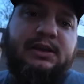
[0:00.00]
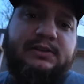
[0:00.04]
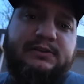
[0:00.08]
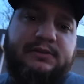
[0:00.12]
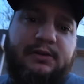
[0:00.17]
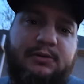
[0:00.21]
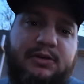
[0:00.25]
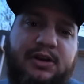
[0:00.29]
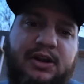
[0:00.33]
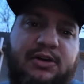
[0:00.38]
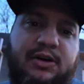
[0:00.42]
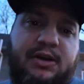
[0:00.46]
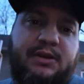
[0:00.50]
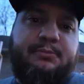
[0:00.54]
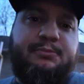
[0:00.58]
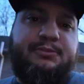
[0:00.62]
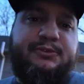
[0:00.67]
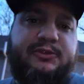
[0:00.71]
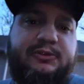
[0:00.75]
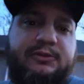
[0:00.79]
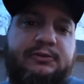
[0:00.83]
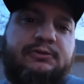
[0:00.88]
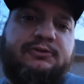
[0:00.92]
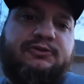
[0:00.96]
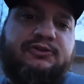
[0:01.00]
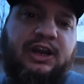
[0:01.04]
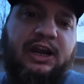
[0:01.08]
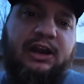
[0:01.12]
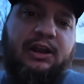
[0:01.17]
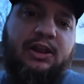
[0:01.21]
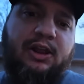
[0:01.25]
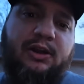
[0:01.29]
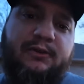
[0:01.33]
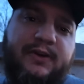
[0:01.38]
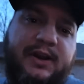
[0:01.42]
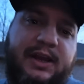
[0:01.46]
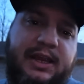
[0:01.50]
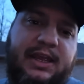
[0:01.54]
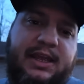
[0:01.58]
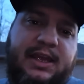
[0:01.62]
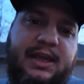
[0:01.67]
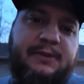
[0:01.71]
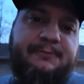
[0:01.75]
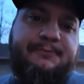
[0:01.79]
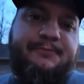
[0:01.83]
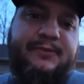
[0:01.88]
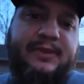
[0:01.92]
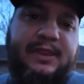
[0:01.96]
So I'm going to go ahead and try it all over
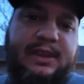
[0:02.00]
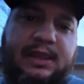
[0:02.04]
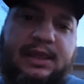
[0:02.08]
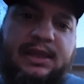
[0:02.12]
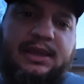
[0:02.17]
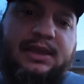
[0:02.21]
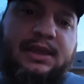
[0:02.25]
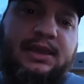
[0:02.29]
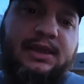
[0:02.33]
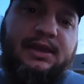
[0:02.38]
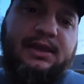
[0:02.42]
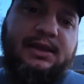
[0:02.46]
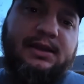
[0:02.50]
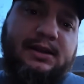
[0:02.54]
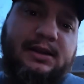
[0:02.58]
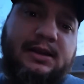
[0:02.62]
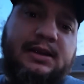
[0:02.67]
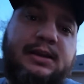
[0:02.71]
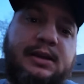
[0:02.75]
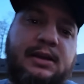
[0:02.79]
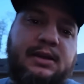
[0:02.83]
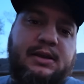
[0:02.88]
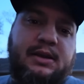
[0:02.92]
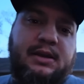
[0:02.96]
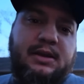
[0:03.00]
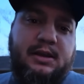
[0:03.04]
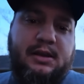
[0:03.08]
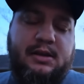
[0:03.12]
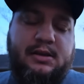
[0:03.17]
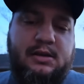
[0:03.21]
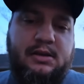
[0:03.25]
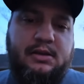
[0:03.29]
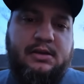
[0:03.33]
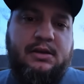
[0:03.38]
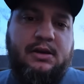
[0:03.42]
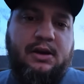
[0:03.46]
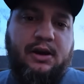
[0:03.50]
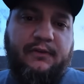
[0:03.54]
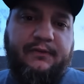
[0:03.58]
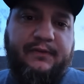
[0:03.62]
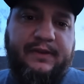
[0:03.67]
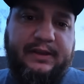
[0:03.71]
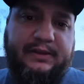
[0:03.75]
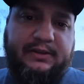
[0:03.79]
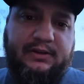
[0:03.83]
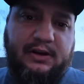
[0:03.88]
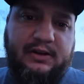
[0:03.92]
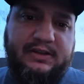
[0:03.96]
again, and
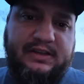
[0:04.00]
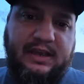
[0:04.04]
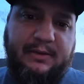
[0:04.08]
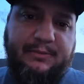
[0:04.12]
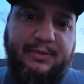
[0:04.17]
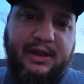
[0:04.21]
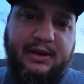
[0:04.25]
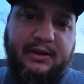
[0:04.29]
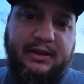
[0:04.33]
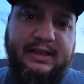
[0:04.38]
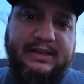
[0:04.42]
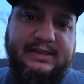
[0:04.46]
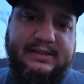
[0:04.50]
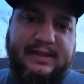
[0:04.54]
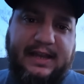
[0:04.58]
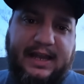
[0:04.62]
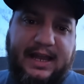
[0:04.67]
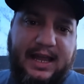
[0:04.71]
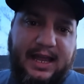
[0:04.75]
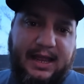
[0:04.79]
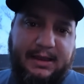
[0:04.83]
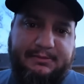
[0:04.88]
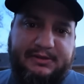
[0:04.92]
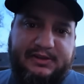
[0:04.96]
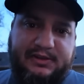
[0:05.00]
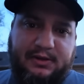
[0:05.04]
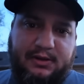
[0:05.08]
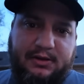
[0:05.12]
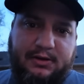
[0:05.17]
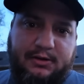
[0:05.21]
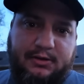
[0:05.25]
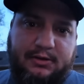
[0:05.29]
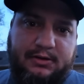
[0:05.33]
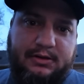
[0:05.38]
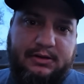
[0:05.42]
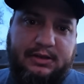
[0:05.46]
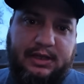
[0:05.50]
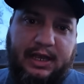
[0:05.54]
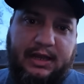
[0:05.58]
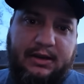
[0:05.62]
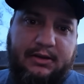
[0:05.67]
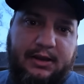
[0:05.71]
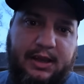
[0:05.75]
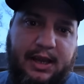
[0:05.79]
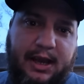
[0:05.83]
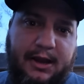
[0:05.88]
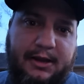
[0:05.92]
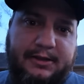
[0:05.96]
hopefully it turns out better this time. So I
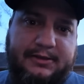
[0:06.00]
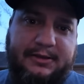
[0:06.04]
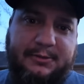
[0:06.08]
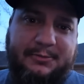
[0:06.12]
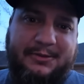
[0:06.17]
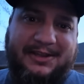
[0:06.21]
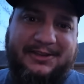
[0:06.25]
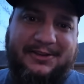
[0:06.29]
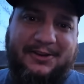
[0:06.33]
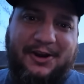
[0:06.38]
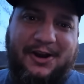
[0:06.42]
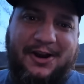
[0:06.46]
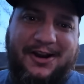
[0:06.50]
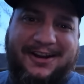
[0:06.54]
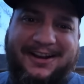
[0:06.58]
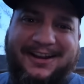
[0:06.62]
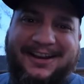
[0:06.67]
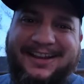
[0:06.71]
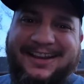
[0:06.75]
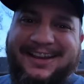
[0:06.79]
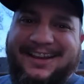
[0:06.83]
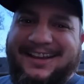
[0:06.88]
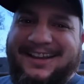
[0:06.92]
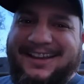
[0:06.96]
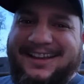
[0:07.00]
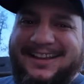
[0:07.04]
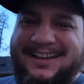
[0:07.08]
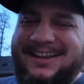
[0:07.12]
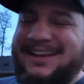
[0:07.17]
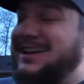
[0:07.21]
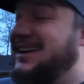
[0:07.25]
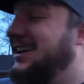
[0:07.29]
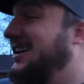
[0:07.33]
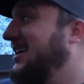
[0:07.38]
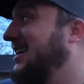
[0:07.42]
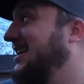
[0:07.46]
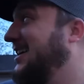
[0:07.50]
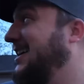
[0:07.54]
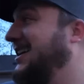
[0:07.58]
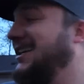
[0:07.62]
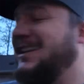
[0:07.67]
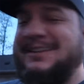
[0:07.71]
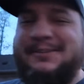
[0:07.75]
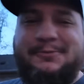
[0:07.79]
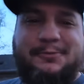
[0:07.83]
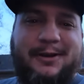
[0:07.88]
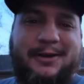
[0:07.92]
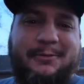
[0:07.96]
don't care if it's a little bit dark.
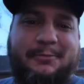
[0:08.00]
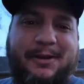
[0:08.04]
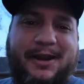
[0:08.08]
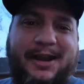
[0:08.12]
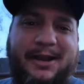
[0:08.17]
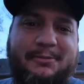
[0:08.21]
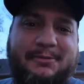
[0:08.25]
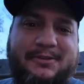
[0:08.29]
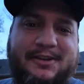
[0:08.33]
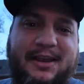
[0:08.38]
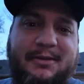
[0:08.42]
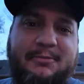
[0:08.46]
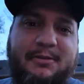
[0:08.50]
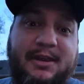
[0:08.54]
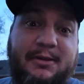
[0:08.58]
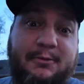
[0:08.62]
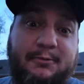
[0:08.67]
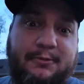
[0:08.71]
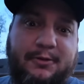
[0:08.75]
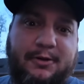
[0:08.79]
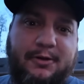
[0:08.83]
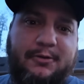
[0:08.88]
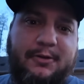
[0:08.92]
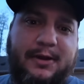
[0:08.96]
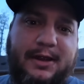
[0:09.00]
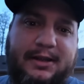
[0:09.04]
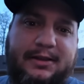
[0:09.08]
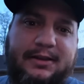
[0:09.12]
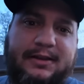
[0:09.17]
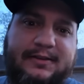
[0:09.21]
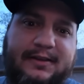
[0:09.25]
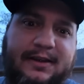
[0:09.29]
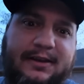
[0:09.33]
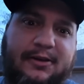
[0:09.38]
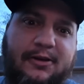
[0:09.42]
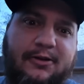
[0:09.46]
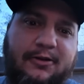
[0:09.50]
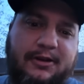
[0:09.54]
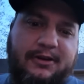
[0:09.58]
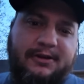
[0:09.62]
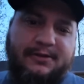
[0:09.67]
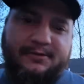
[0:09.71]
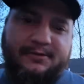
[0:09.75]
That's why my neighbors hate me. Real quick, let's get going.